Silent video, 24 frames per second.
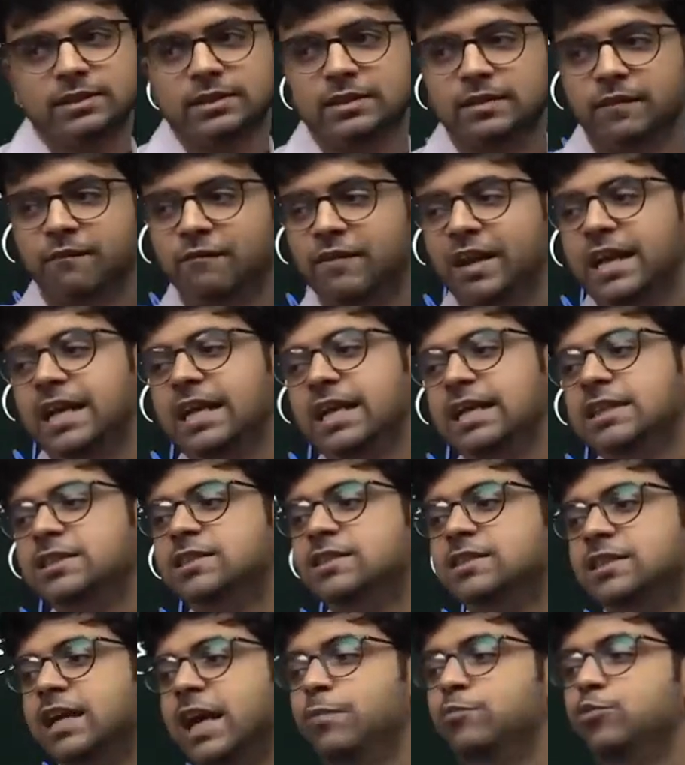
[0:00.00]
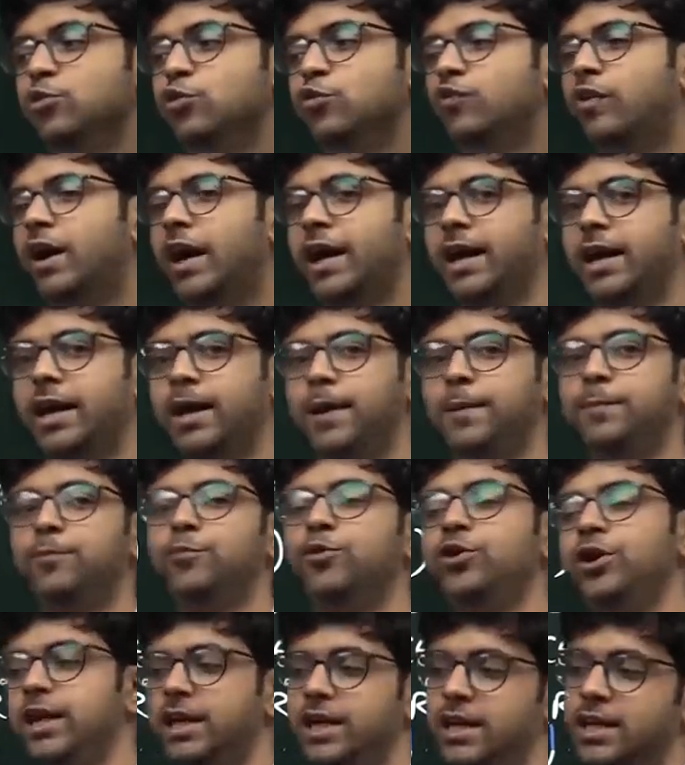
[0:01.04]
Very is M-U-Y,
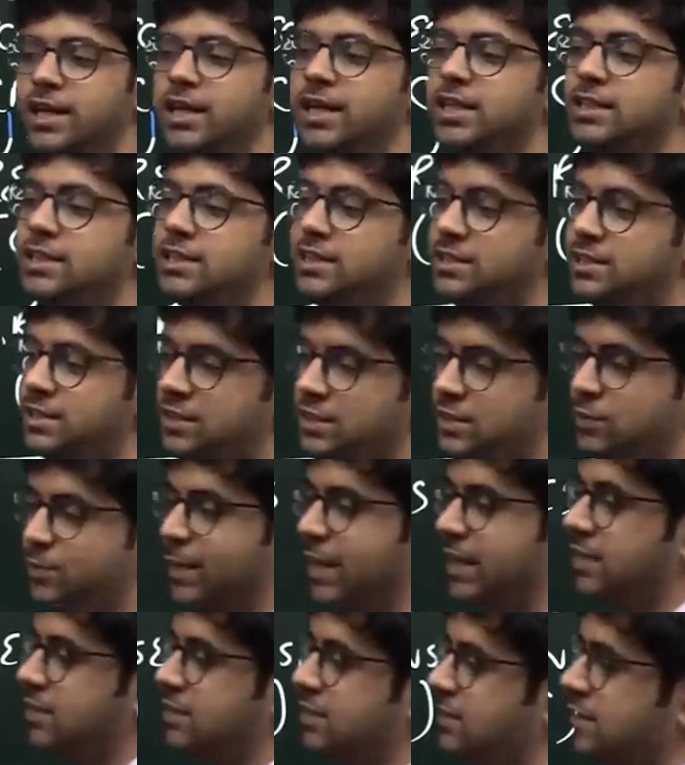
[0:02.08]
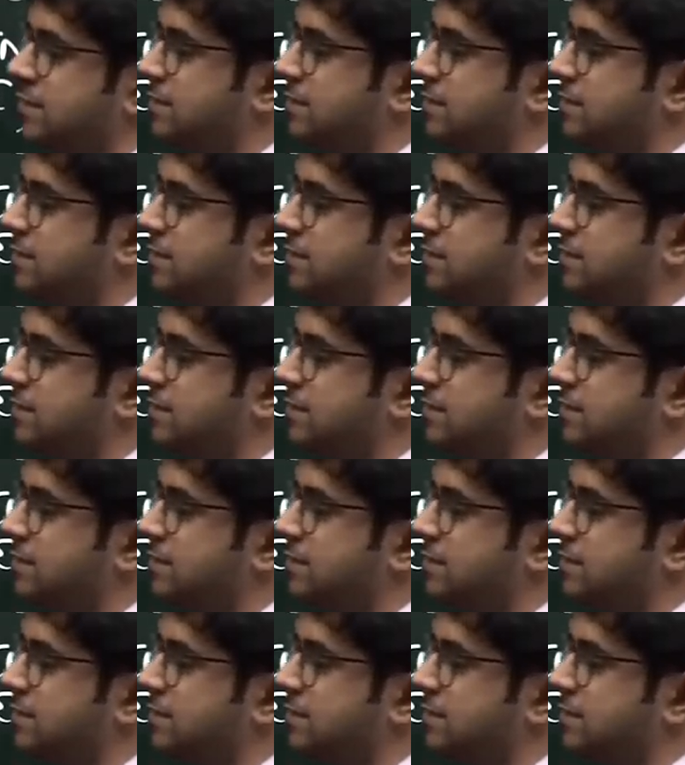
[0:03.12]
muy in Spanish.